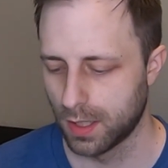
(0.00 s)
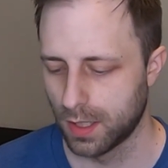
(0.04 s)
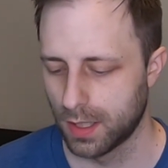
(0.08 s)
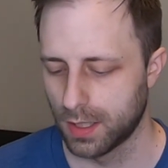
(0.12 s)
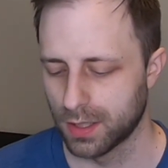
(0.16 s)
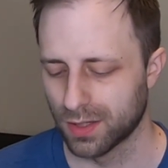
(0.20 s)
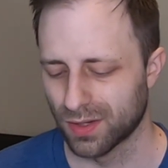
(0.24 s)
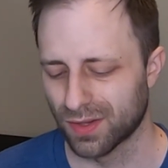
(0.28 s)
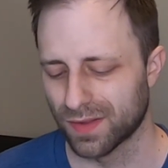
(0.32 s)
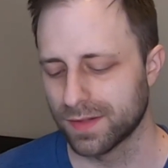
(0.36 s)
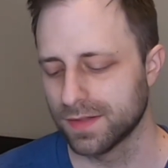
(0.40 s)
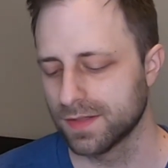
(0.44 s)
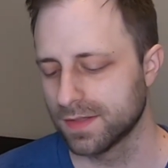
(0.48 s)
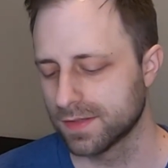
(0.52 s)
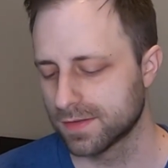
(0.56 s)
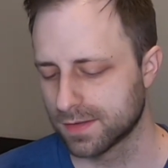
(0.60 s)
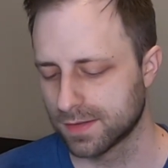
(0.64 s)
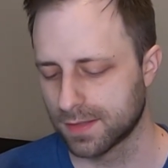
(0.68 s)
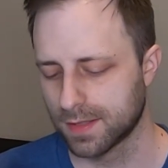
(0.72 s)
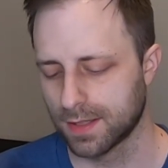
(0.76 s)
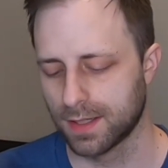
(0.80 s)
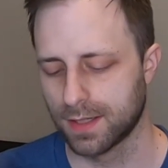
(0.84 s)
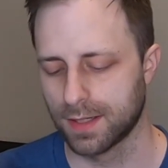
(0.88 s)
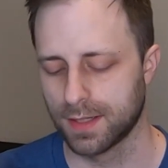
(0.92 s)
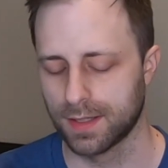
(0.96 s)
you know, this
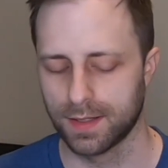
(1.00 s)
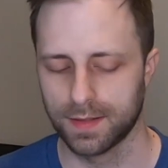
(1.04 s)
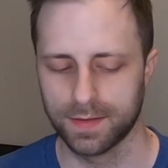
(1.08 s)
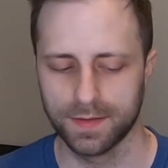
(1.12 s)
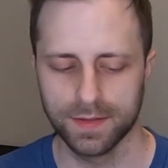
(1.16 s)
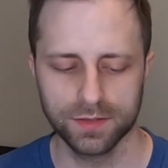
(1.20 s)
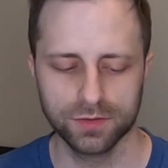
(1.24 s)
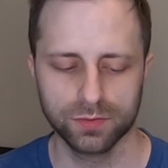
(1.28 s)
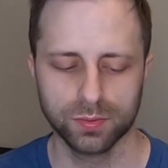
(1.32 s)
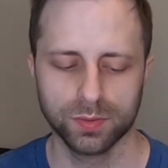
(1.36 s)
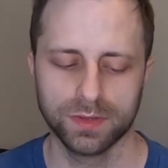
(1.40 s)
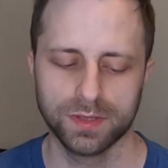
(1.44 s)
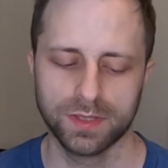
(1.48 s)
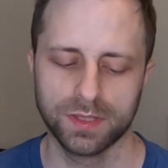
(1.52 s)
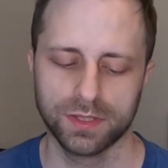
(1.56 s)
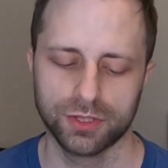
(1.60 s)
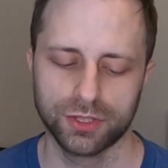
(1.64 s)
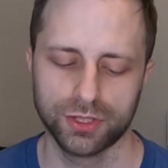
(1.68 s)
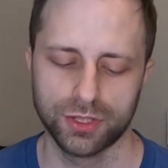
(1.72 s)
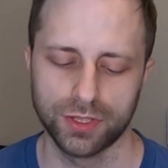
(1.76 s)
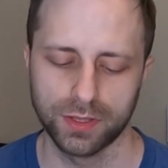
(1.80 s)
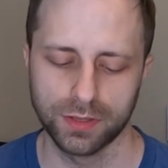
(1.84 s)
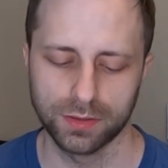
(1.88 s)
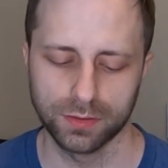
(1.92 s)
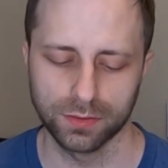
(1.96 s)
with the
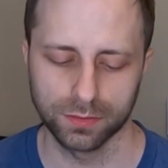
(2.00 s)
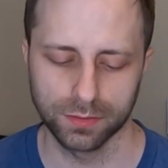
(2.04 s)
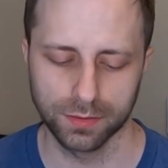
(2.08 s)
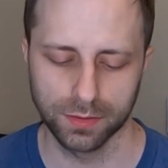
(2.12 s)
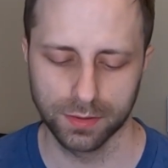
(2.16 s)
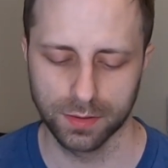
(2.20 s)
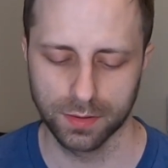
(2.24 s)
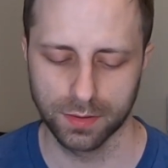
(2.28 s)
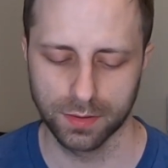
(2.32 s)
shield,